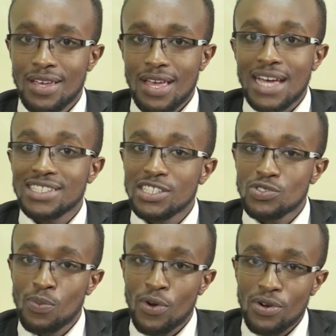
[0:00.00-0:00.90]
Until
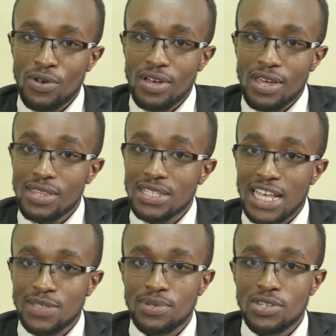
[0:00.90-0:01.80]
tomorrow, this has
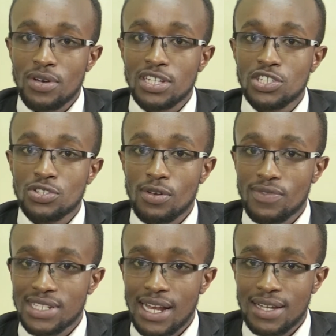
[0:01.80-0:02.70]
been your edition of the
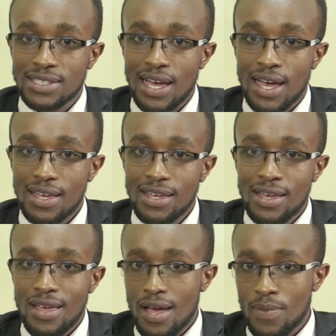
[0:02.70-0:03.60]
Talanta Eye.
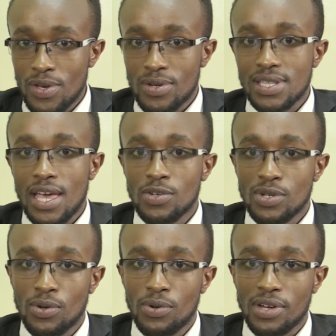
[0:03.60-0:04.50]
I'm yours, Edwin
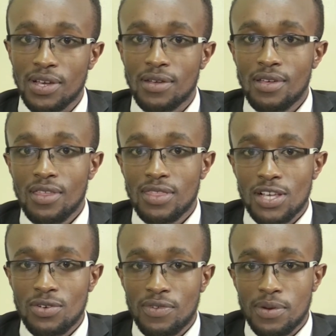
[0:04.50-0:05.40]
Kuria. Thank
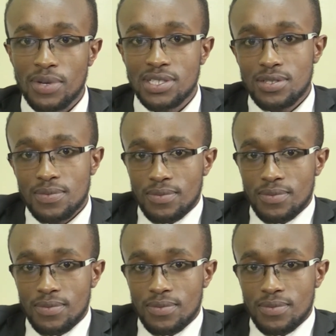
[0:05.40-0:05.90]
you very much.